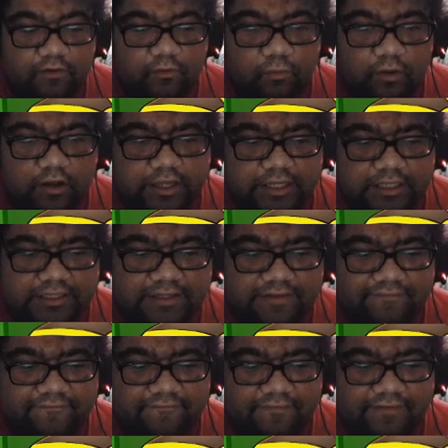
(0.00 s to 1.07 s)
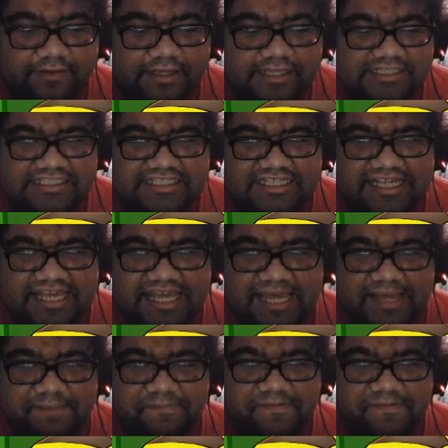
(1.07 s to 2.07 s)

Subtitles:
What? Sleep.